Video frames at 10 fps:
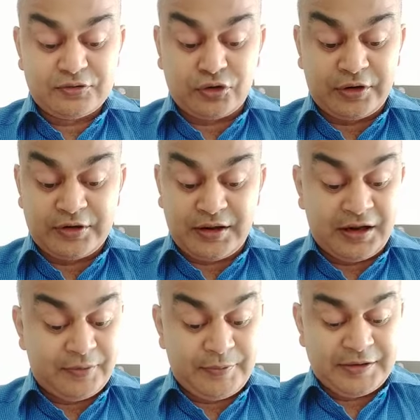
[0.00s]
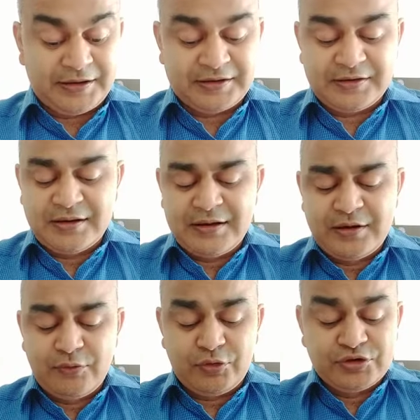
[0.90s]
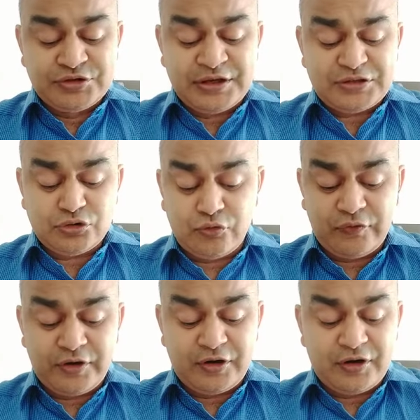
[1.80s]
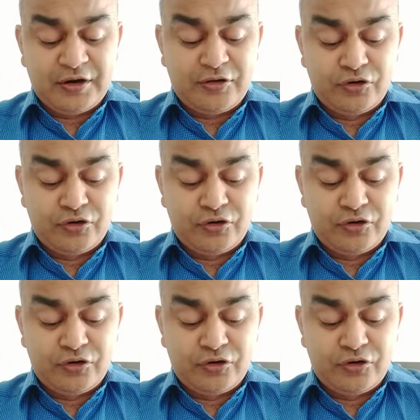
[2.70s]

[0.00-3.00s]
sorry, I'll repeat that, was just over